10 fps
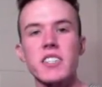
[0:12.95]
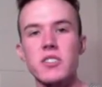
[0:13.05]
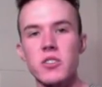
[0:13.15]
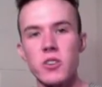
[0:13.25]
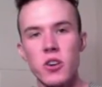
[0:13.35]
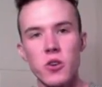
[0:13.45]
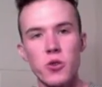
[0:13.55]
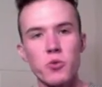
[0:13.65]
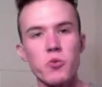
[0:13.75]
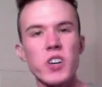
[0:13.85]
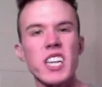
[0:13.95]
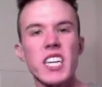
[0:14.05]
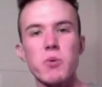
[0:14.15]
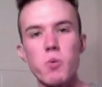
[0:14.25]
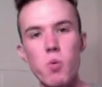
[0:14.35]
is
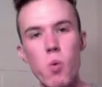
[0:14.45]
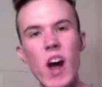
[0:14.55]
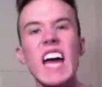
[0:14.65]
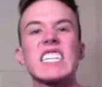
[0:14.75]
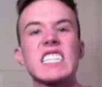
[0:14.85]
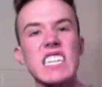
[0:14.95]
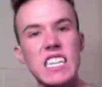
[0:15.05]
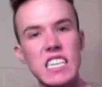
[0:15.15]
really wet.